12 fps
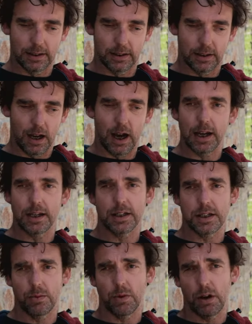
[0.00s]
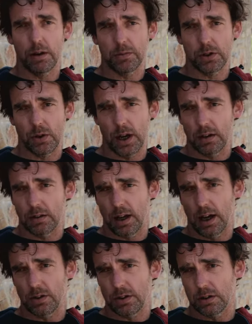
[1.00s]
high density. We're up to
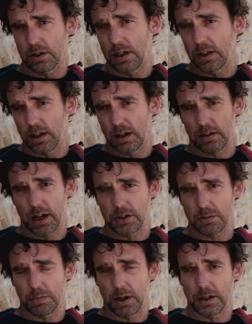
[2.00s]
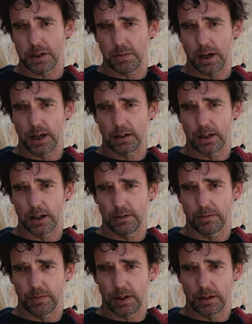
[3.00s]
8,000, nearly 9,000 plants per hectare
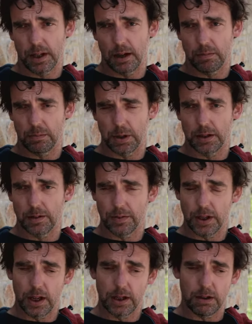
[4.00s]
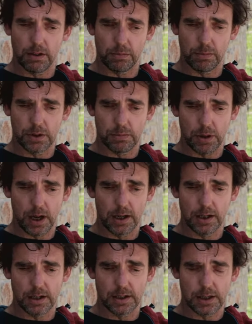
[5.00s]
in that bit. And the idea
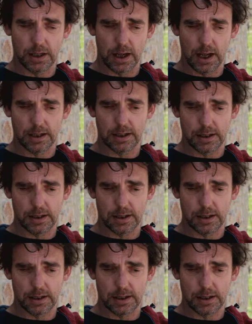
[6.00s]
behind it is to get